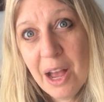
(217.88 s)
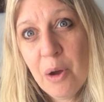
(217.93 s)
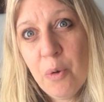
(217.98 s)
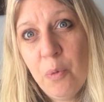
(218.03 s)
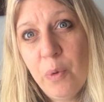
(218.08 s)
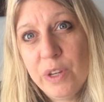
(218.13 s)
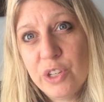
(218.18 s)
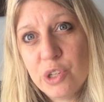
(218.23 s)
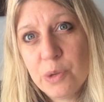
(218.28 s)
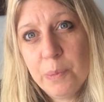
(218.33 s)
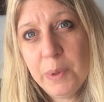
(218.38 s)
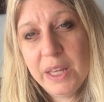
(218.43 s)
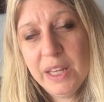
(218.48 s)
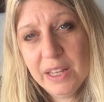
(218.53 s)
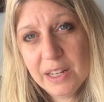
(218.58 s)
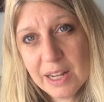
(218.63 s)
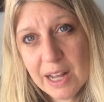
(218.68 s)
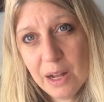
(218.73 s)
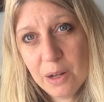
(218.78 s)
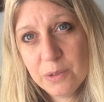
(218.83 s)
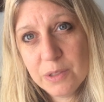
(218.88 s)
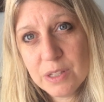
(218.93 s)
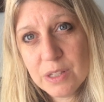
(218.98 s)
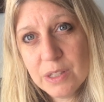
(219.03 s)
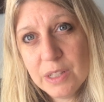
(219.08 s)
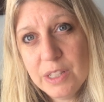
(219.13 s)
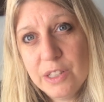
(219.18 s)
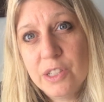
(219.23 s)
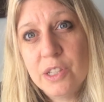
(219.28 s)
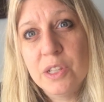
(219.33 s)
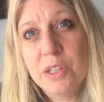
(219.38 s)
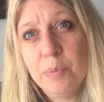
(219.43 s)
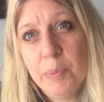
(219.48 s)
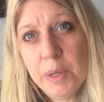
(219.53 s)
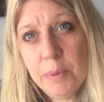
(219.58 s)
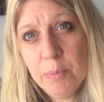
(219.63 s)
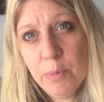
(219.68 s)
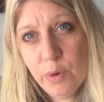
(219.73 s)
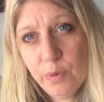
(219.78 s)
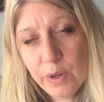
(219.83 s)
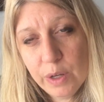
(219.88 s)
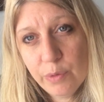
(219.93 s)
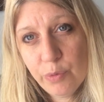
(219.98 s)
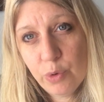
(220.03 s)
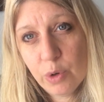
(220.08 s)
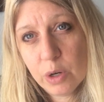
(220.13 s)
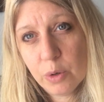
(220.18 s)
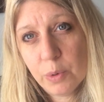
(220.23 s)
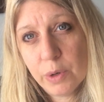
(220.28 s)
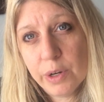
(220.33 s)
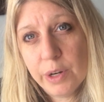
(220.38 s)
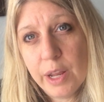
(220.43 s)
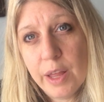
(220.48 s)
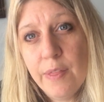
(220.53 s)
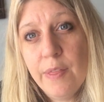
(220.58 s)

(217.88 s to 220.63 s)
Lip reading: We should be in counseling to be moving forward,